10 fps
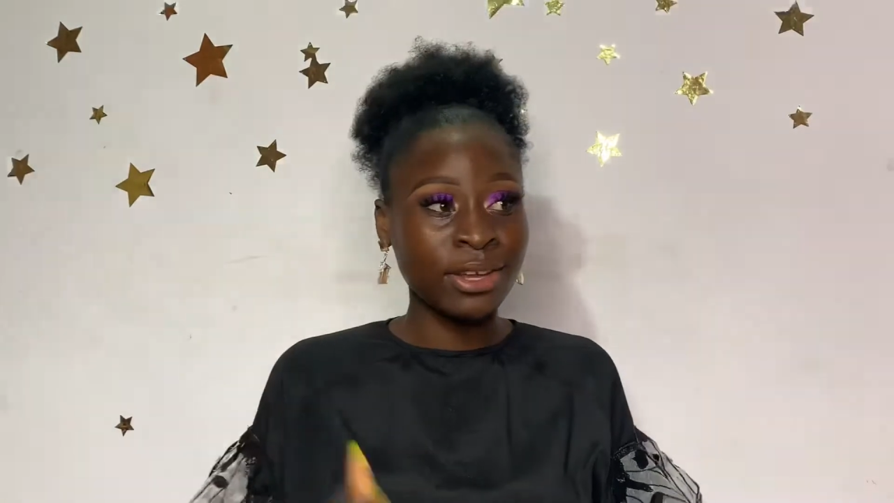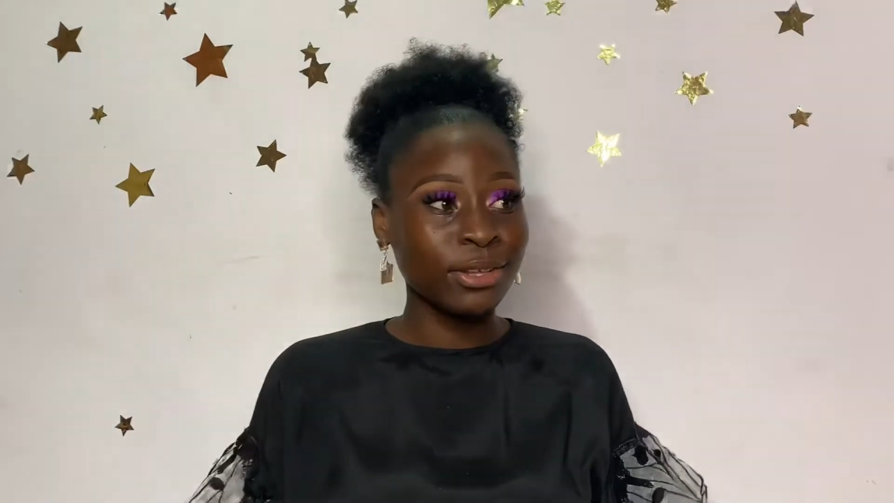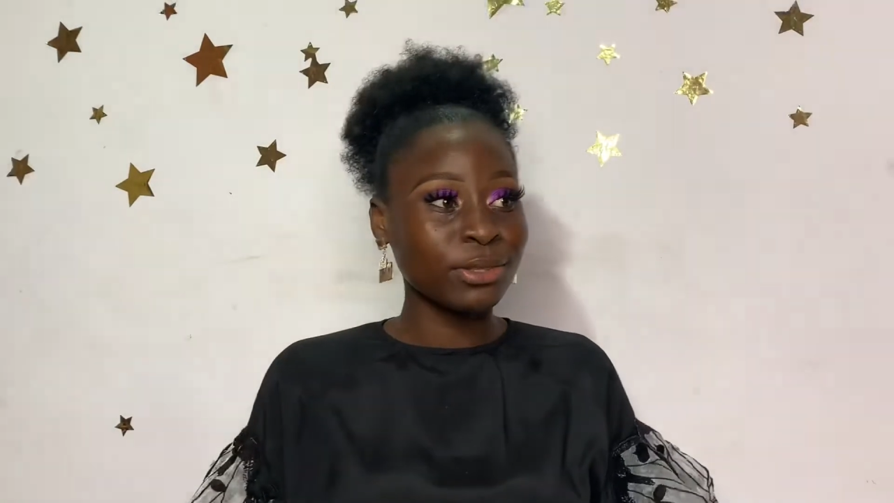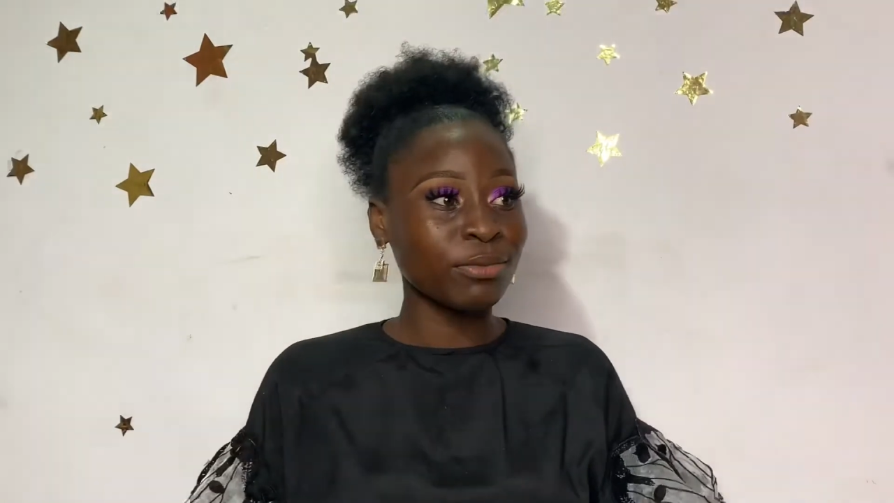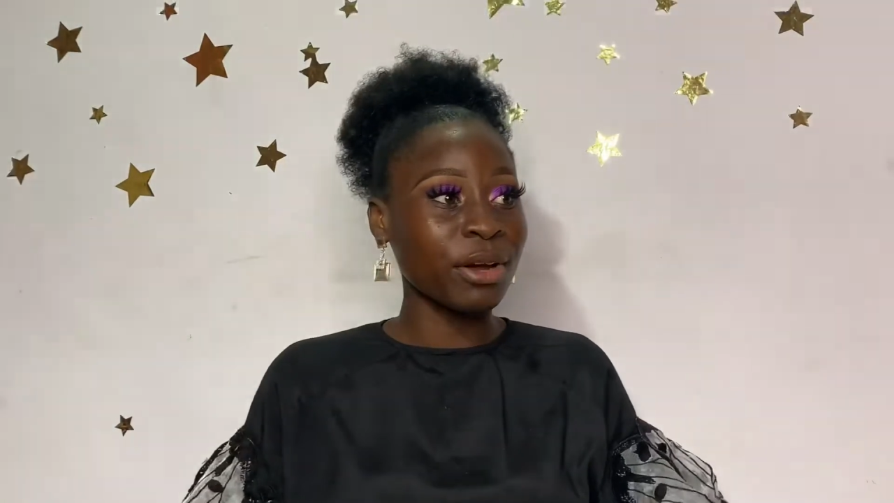
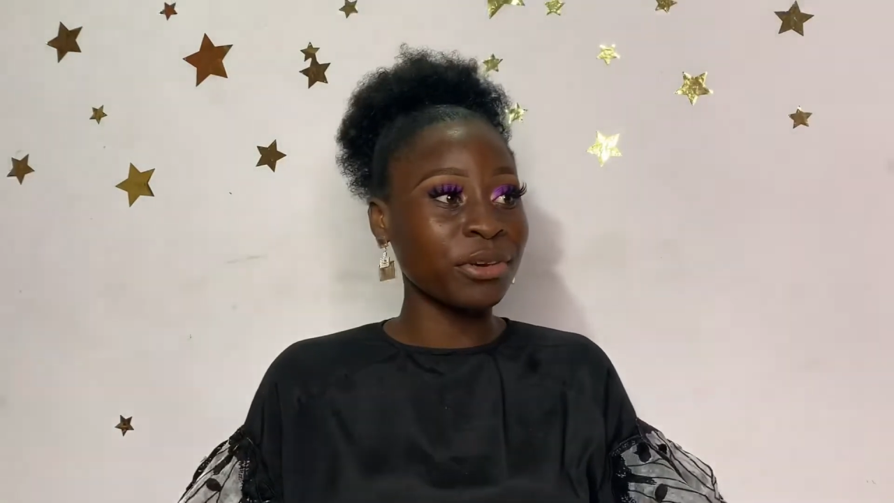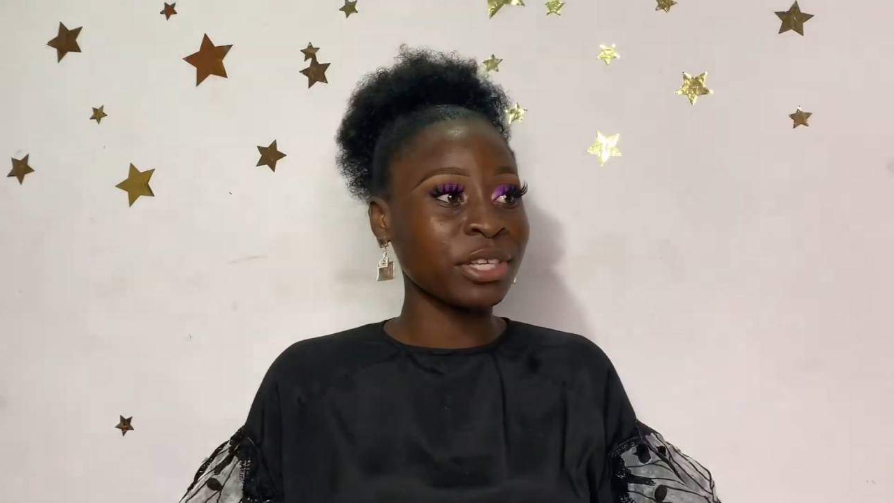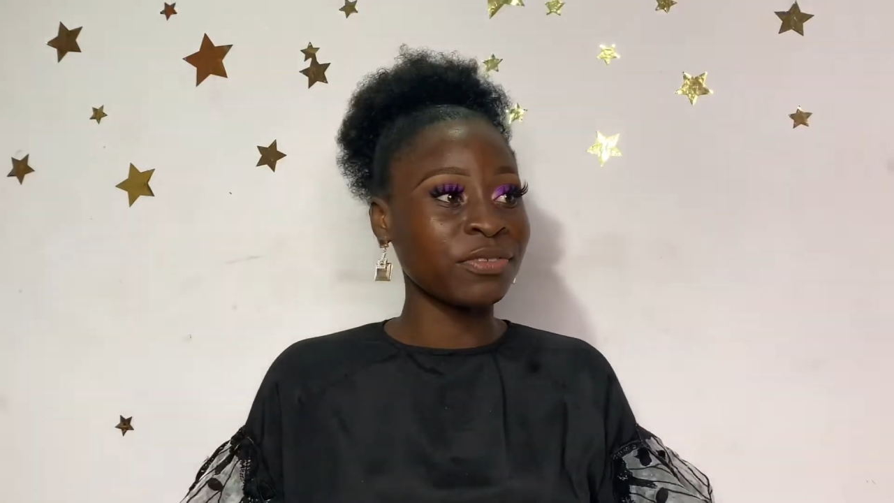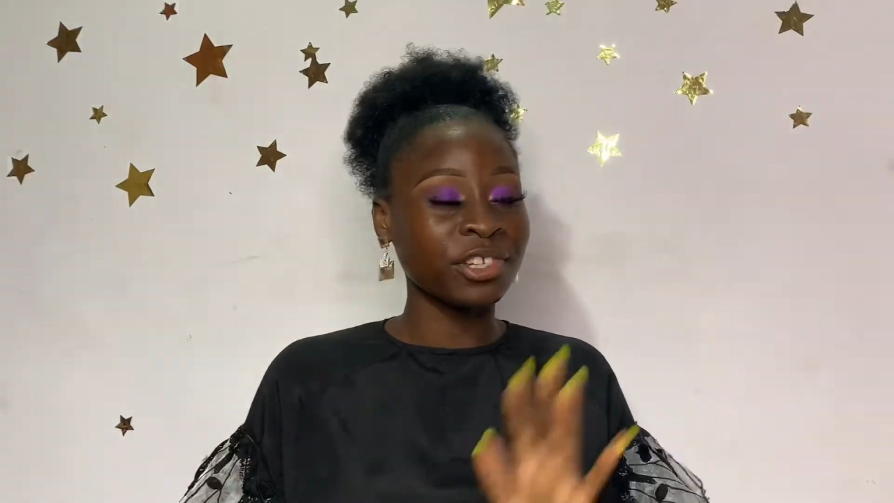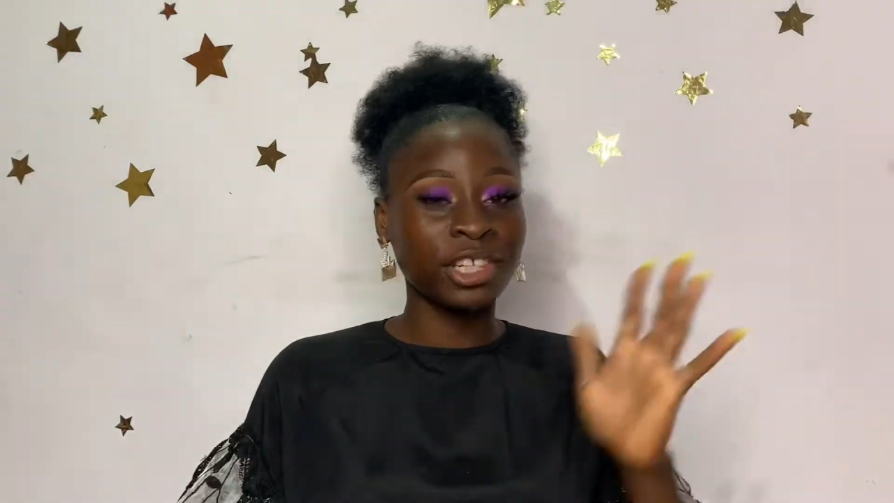tomorrow is
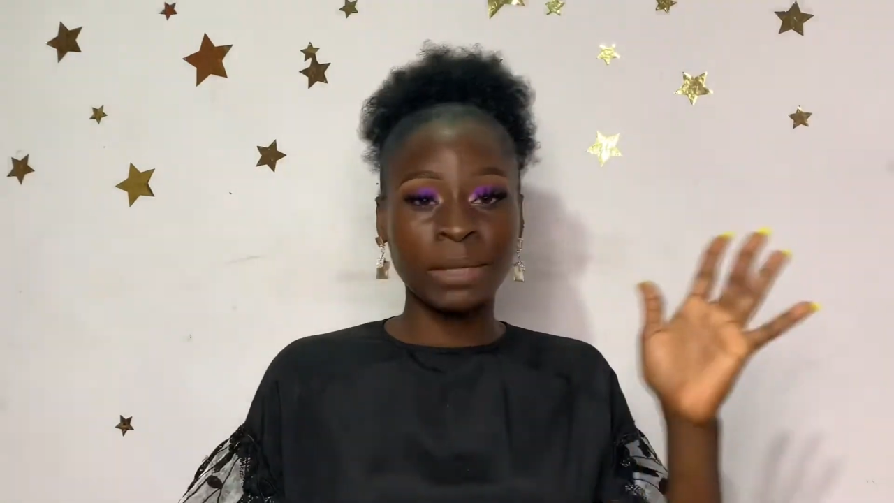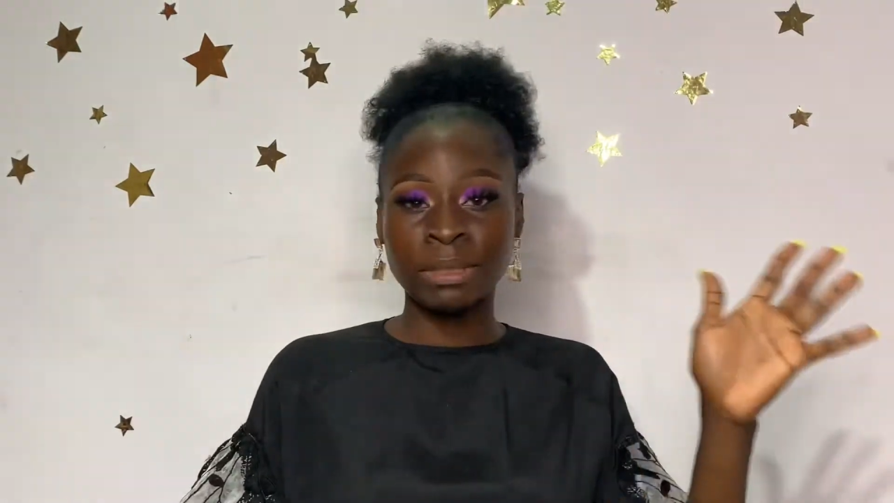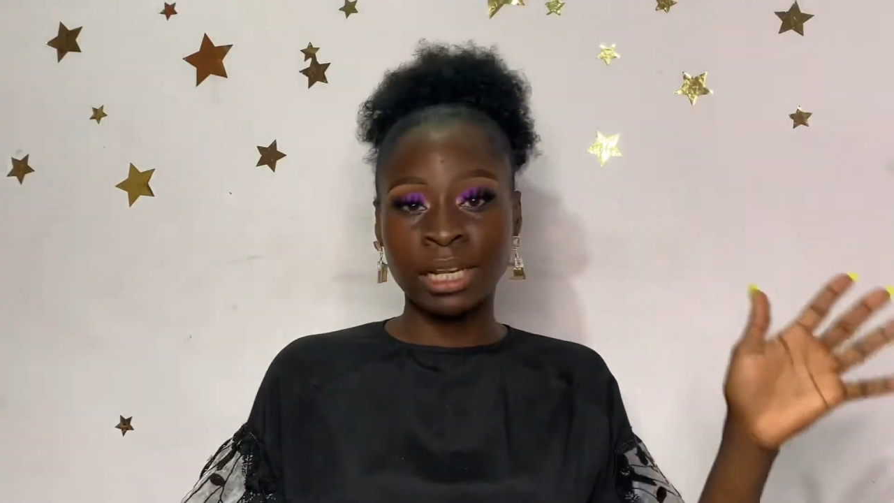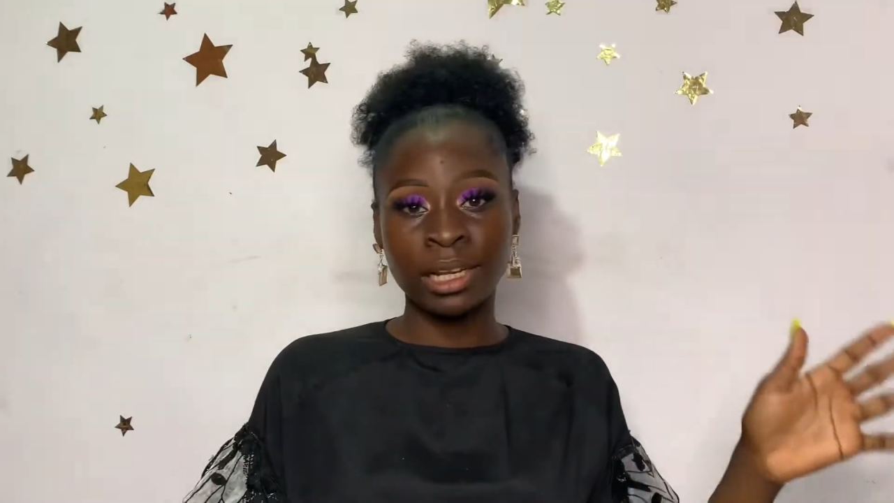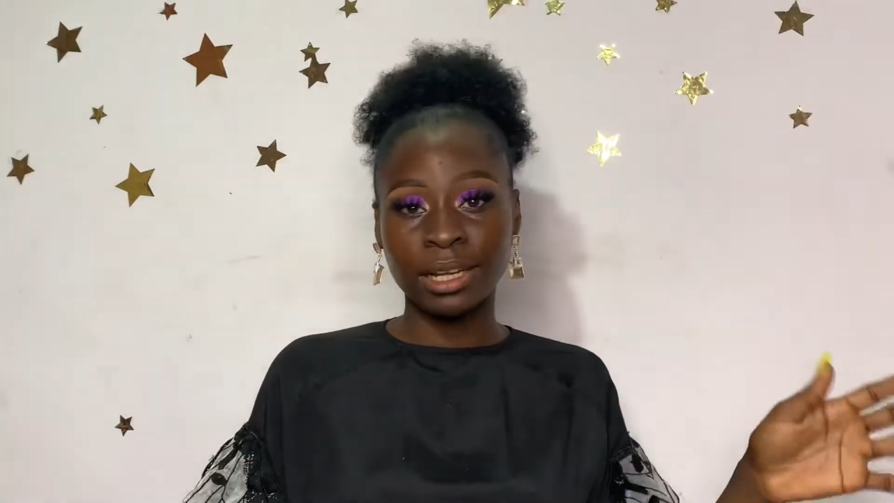v
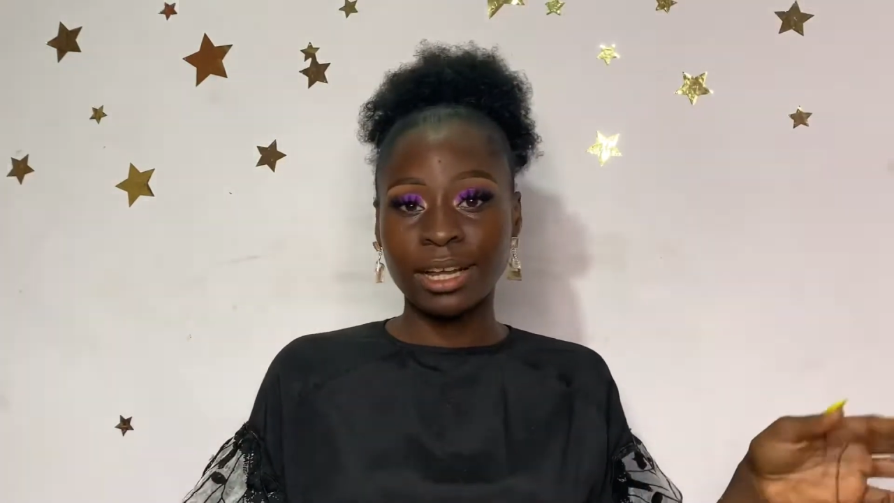shade